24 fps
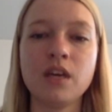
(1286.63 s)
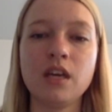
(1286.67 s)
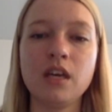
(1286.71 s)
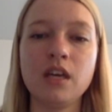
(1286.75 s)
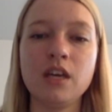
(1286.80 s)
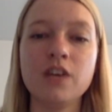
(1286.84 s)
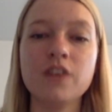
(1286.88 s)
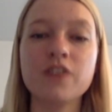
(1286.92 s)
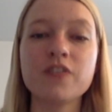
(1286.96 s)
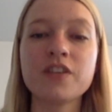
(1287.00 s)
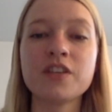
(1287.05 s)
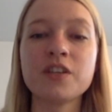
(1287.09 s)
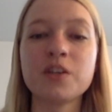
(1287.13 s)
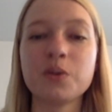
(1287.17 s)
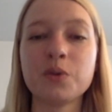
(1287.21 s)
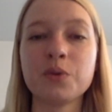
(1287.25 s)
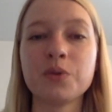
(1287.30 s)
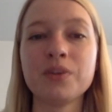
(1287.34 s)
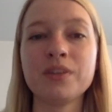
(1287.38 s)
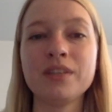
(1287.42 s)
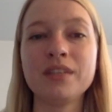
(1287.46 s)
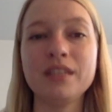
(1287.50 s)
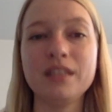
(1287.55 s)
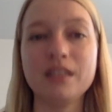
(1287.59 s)
if and
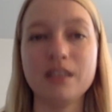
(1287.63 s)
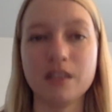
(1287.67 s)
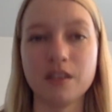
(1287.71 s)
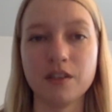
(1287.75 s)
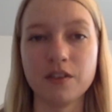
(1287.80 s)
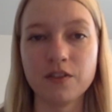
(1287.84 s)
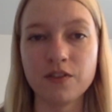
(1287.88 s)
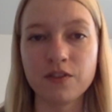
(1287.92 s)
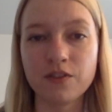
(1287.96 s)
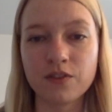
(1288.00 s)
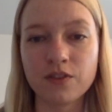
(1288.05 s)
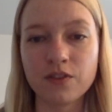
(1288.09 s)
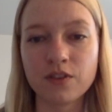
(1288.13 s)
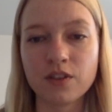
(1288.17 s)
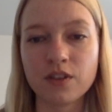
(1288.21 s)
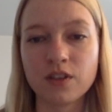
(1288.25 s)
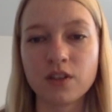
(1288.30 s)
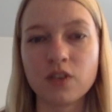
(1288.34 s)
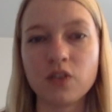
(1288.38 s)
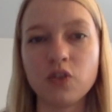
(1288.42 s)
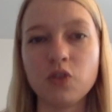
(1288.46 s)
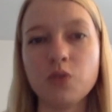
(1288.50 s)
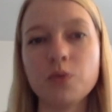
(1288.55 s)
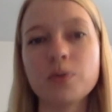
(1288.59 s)
only if
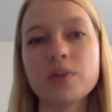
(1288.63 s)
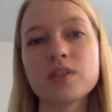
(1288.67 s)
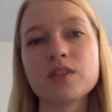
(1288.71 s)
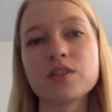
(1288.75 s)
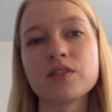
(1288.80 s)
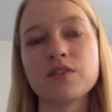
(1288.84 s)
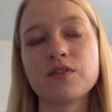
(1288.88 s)
you want to